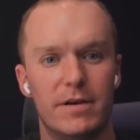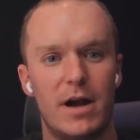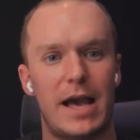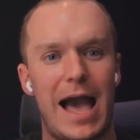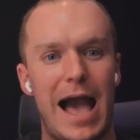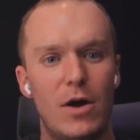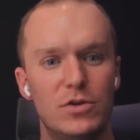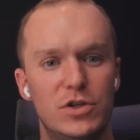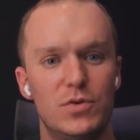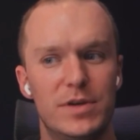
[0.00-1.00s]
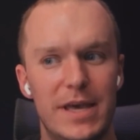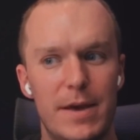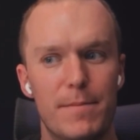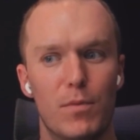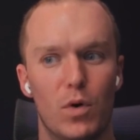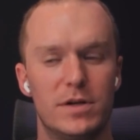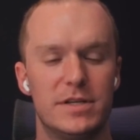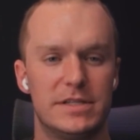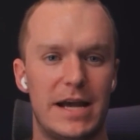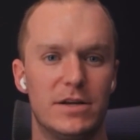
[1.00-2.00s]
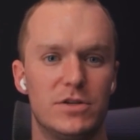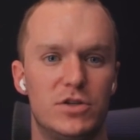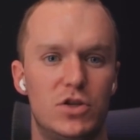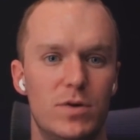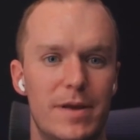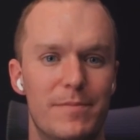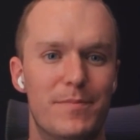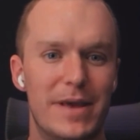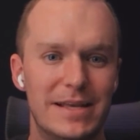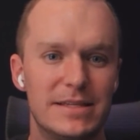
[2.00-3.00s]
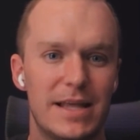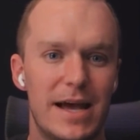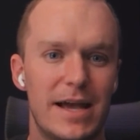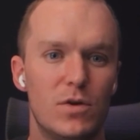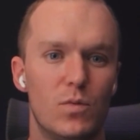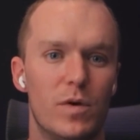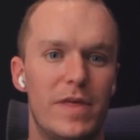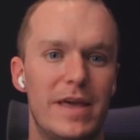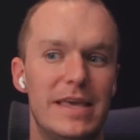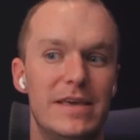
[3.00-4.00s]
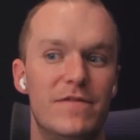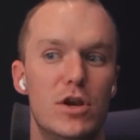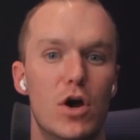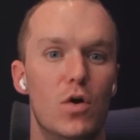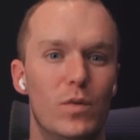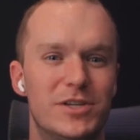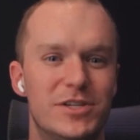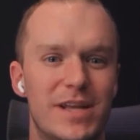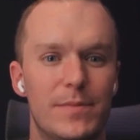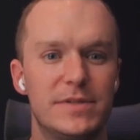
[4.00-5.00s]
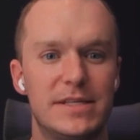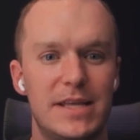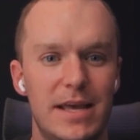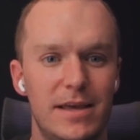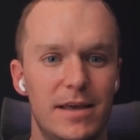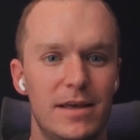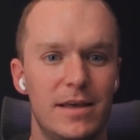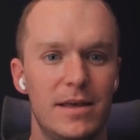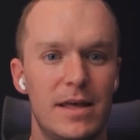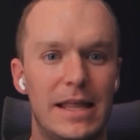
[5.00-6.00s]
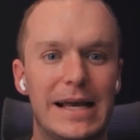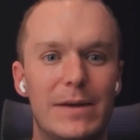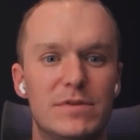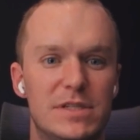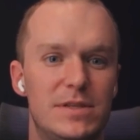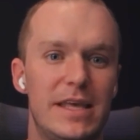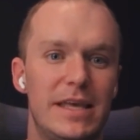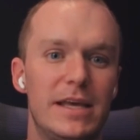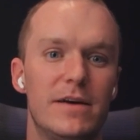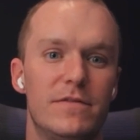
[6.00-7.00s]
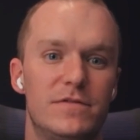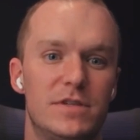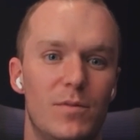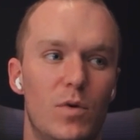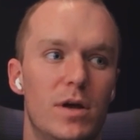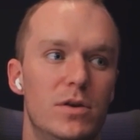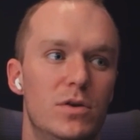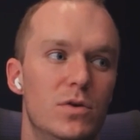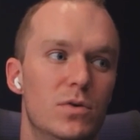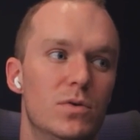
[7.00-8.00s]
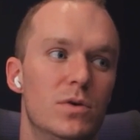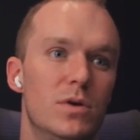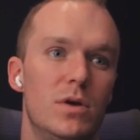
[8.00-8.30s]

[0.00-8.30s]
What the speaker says: out how to get more designers to a baseline where they even know which steps to take. Like I'm thinking of someone who